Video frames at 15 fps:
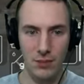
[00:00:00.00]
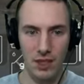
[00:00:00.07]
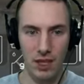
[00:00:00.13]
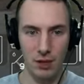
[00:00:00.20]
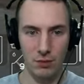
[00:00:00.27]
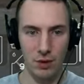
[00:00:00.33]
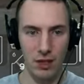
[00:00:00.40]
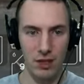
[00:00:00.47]

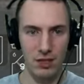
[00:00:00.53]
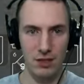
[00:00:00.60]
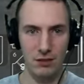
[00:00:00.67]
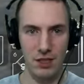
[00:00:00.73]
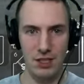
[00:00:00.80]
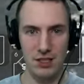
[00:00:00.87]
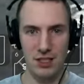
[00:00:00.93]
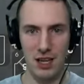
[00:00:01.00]
can
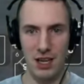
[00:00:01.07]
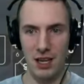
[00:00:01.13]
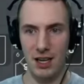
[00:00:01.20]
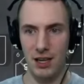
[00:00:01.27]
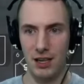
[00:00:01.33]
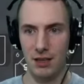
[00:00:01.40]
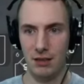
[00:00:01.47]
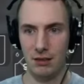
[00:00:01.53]
relatively
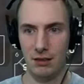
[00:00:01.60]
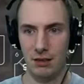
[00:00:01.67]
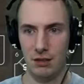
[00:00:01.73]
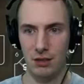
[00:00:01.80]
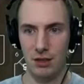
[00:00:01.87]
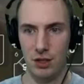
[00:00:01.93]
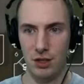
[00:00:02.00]
stay in the